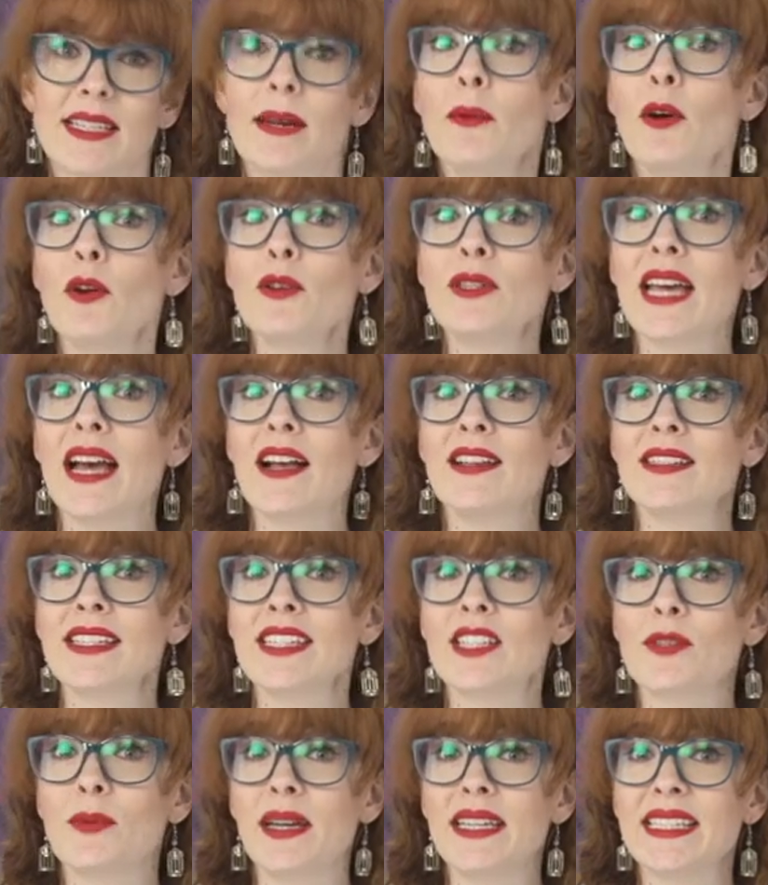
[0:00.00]
Some hotels
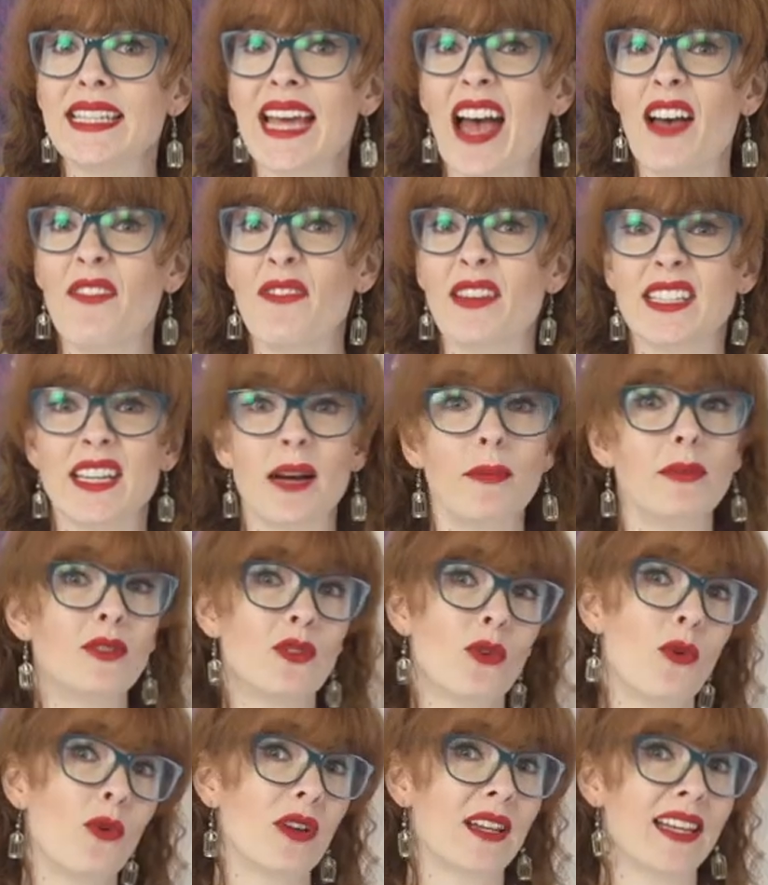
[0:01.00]
and suites have a double
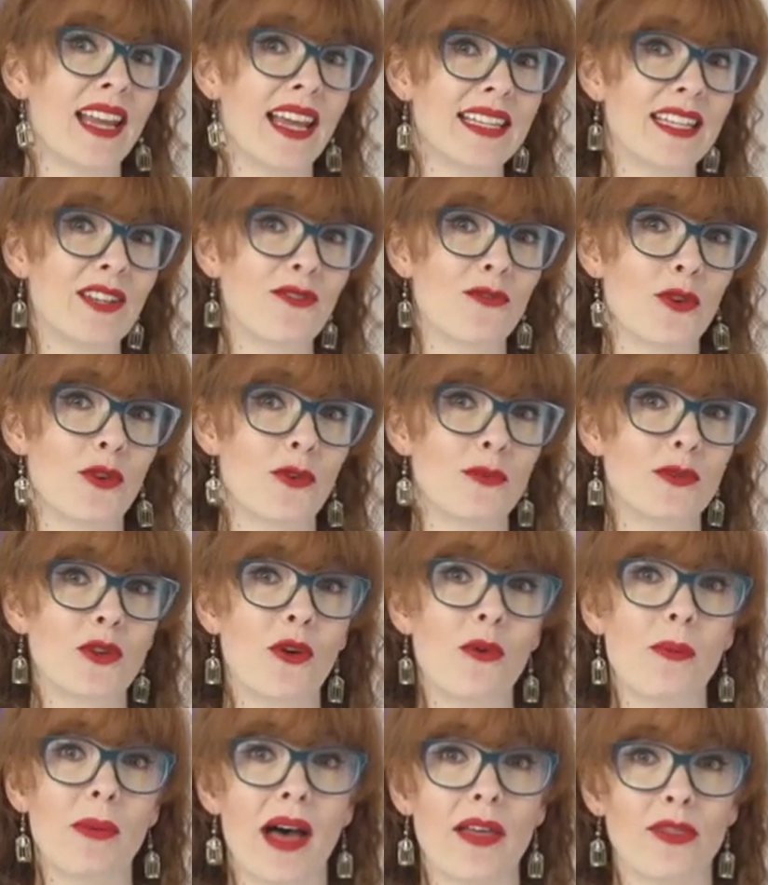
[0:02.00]
door connecting rooms
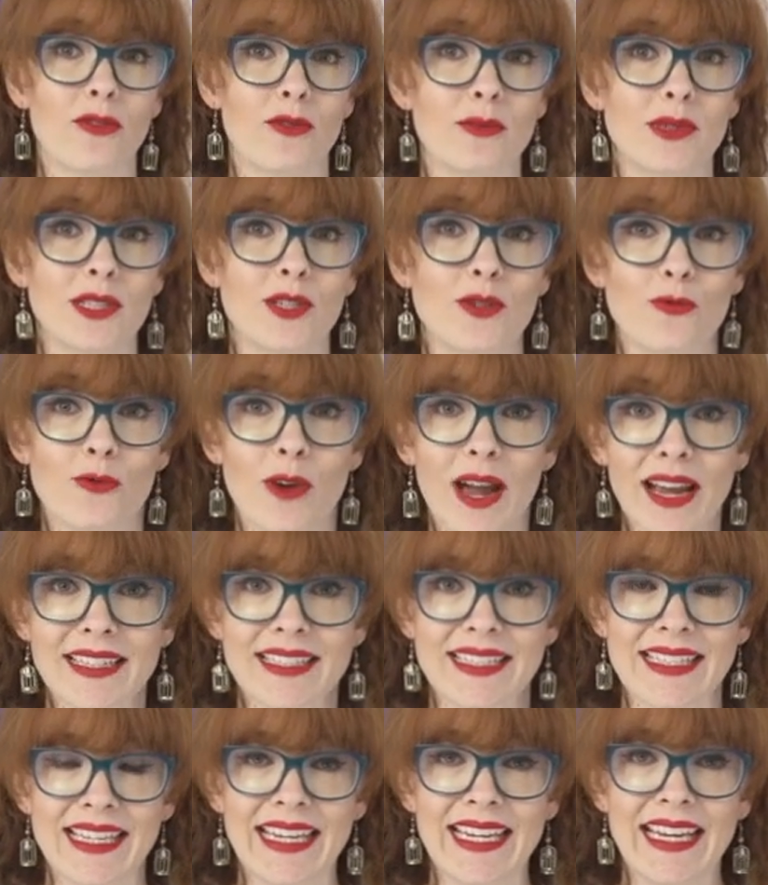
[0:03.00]
or bathrooms
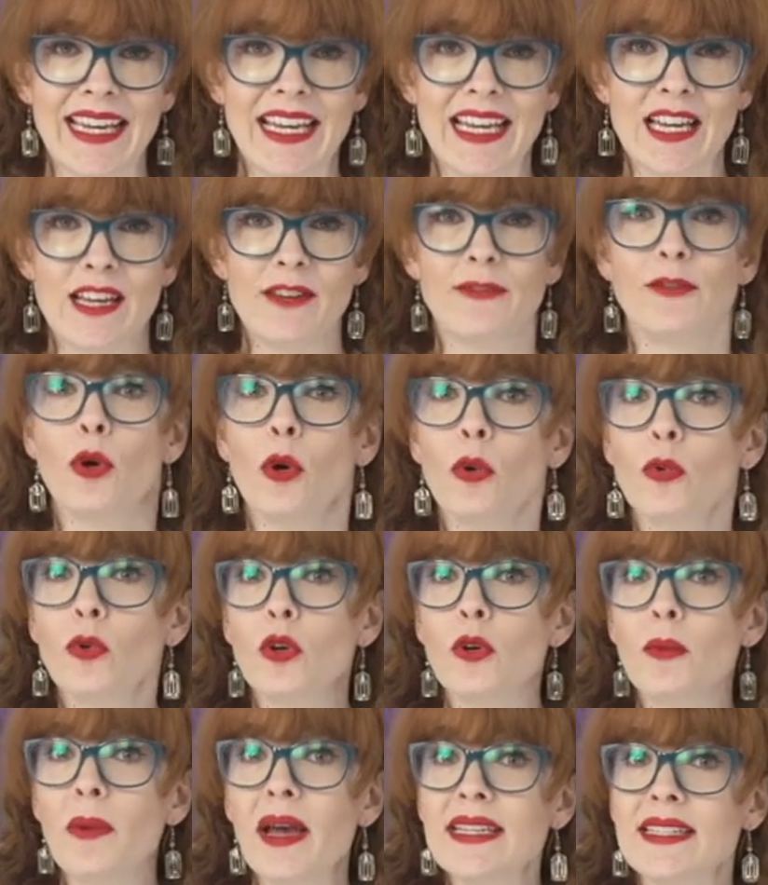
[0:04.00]
directly. If your
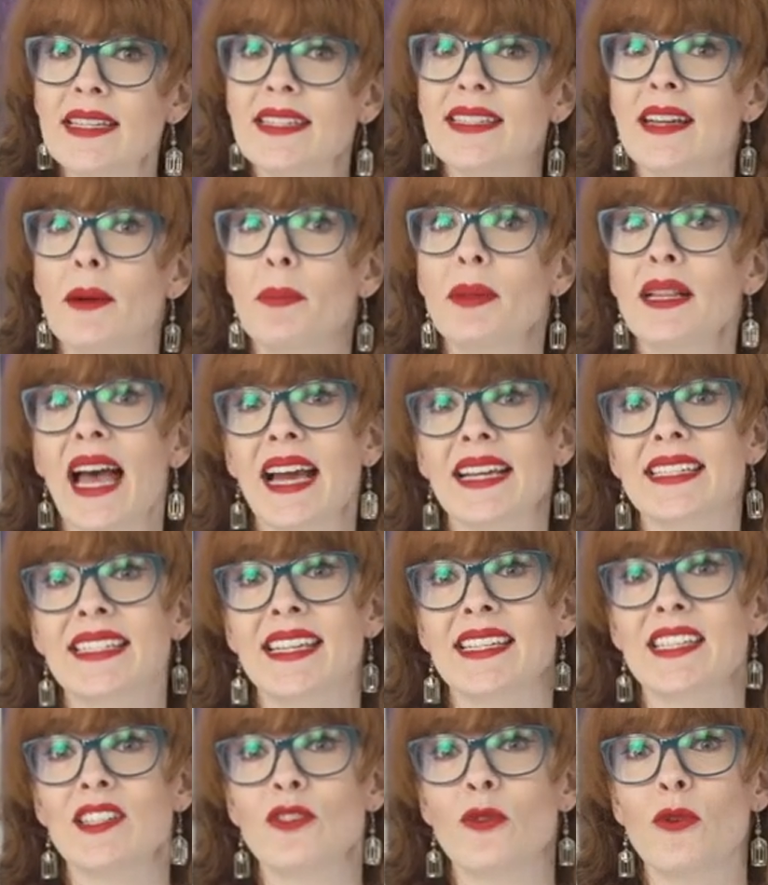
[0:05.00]
room has a double
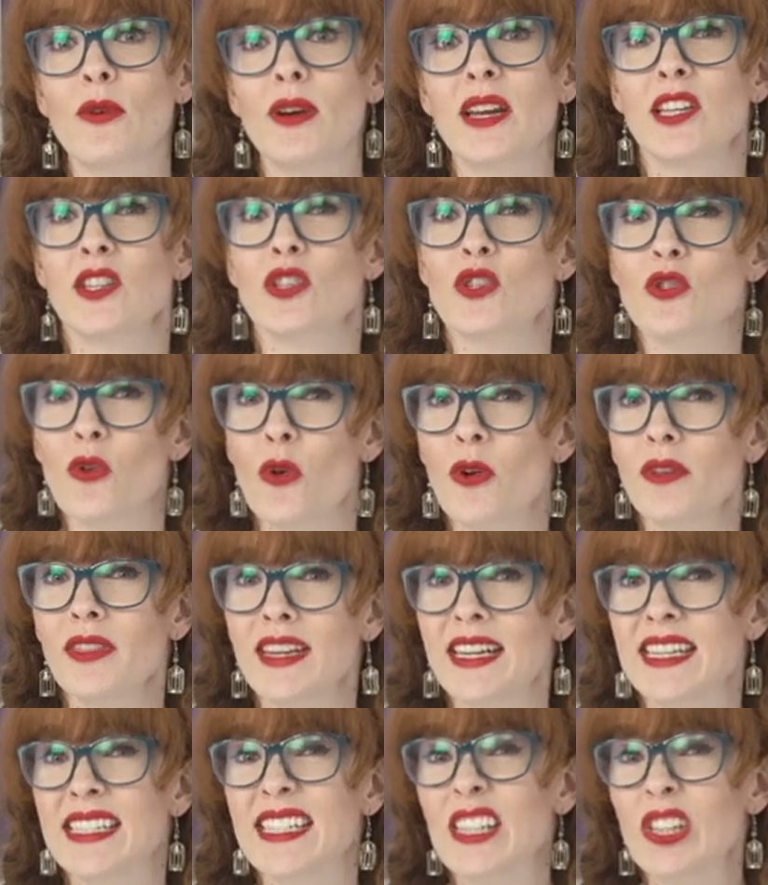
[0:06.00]
access door, ensure
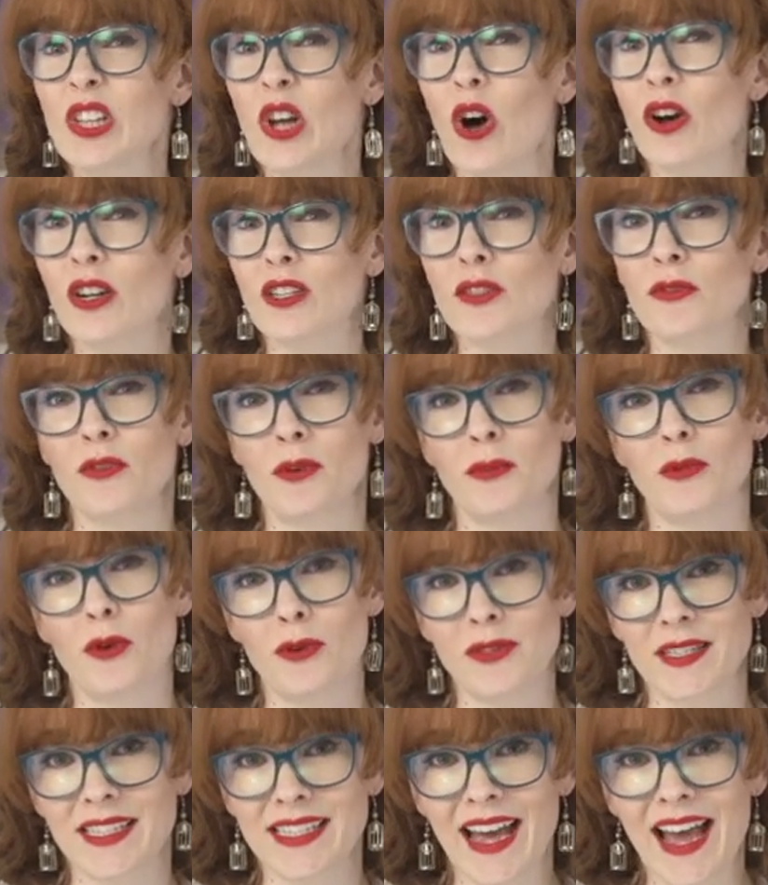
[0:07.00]
that it's locked from
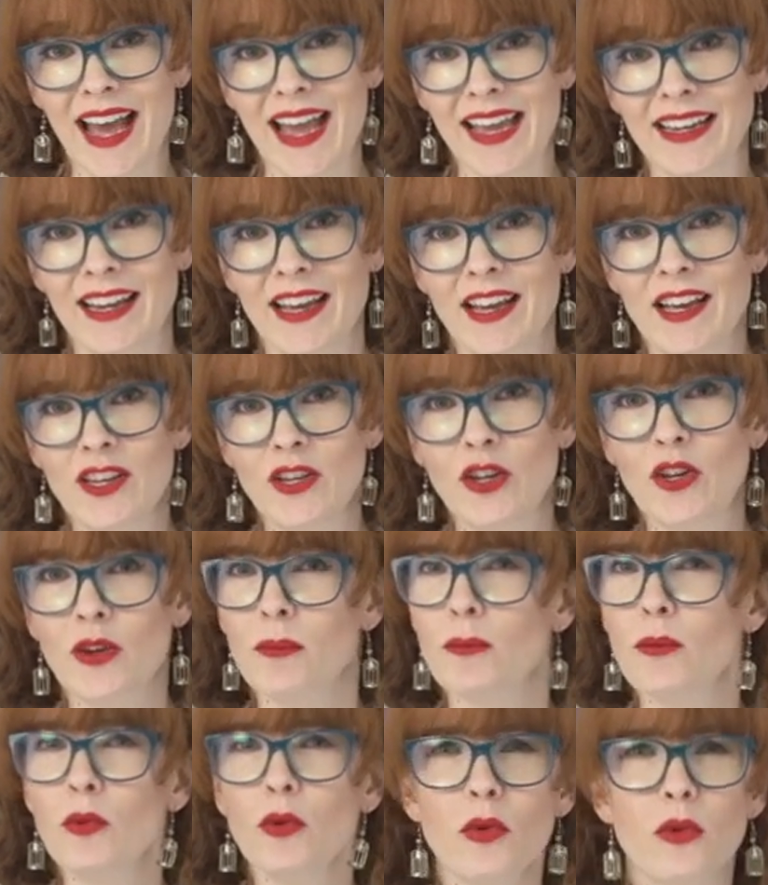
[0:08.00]
your side. You
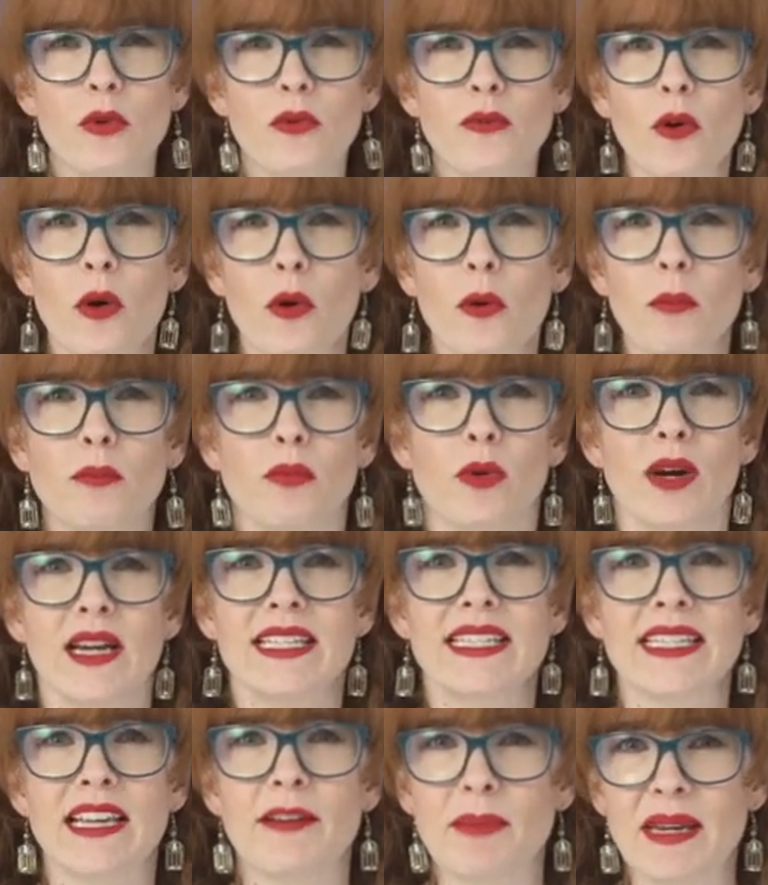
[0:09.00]
can move or
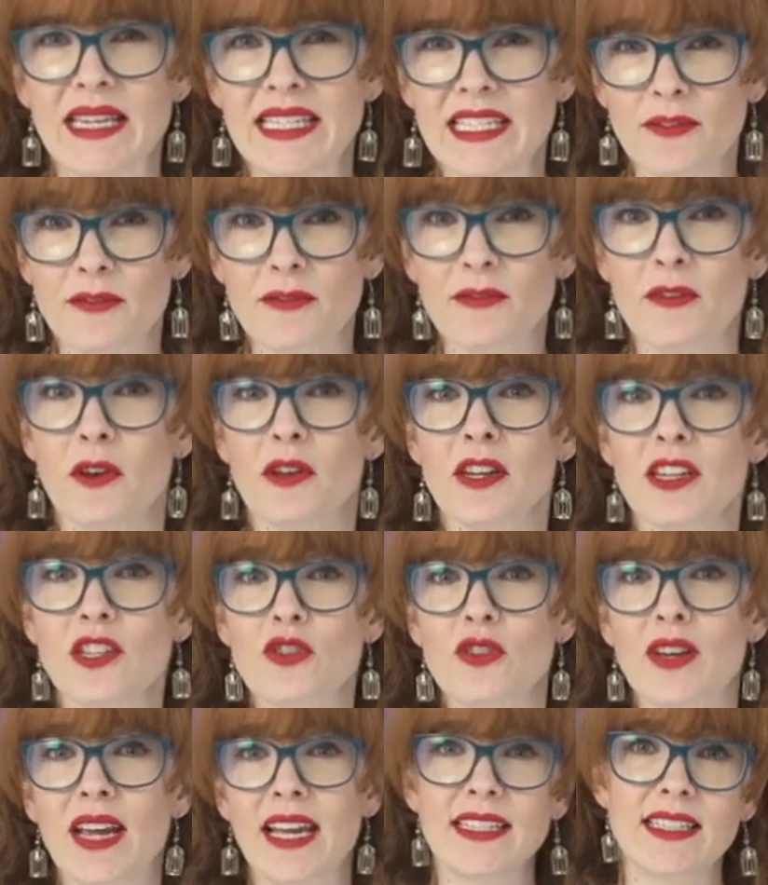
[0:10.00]
brace a piece of
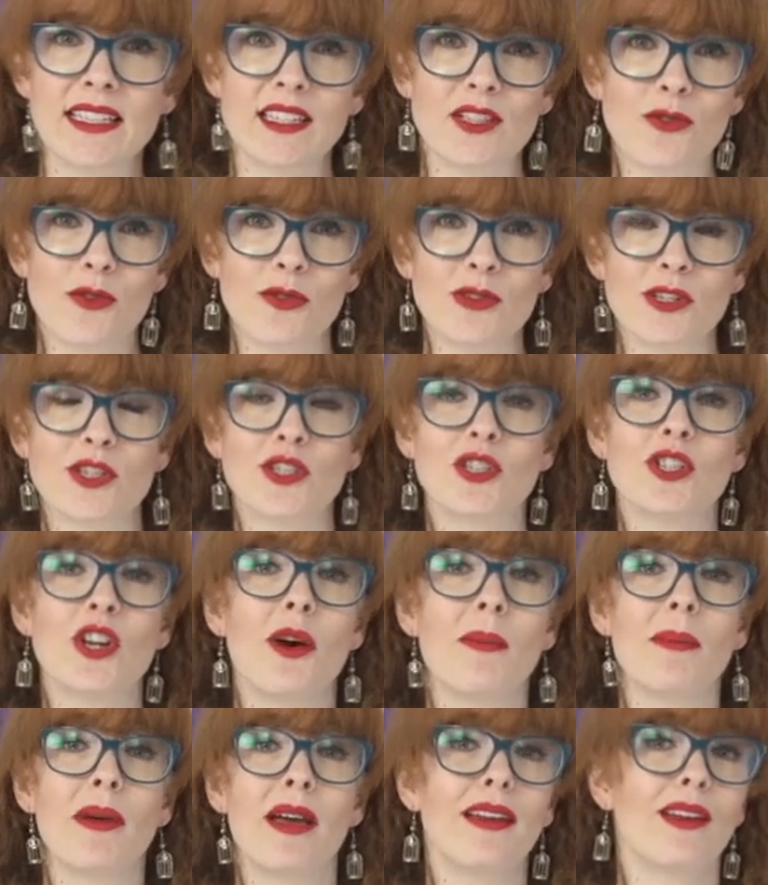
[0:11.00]
furniture against the door to
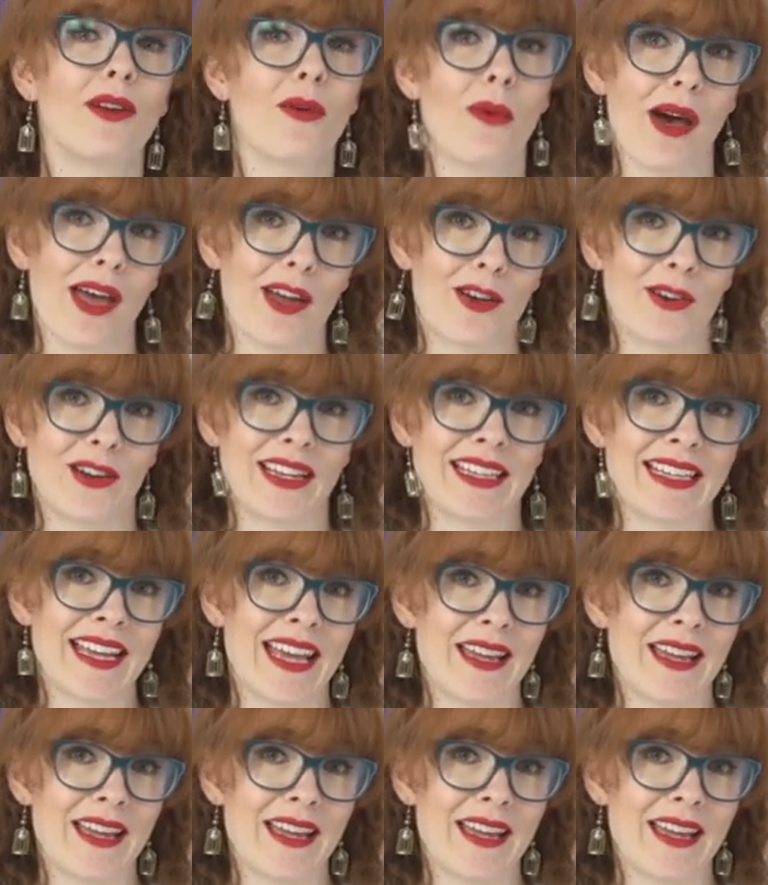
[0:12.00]
stop an inquiring